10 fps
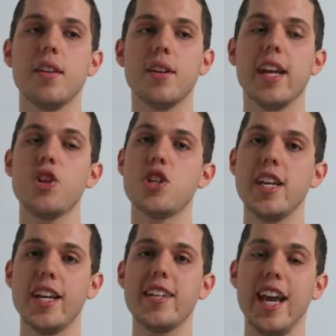Okay? You should
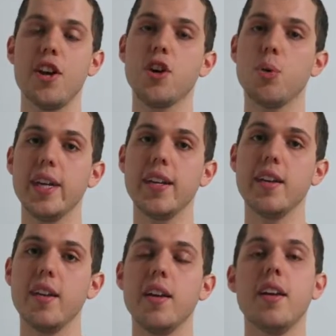take a day out of your
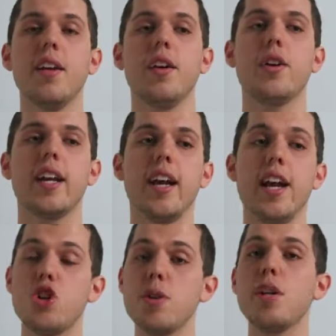week. Okay?
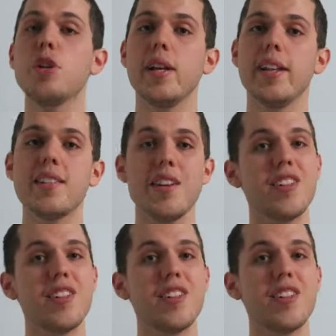And you should be doing this.